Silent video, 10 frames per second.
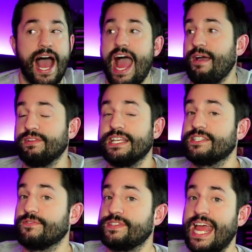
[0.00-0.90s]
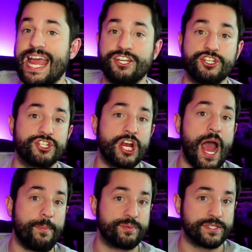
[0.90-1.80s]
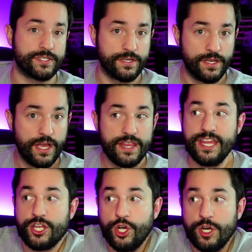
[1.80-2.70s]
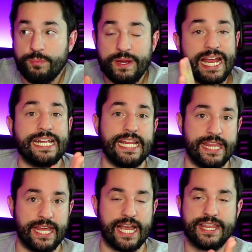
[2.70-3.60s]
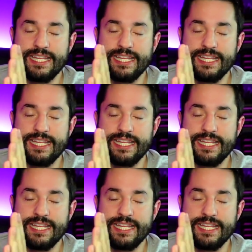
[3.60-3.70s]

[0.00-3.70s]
I have a list of ten shops that could be anything.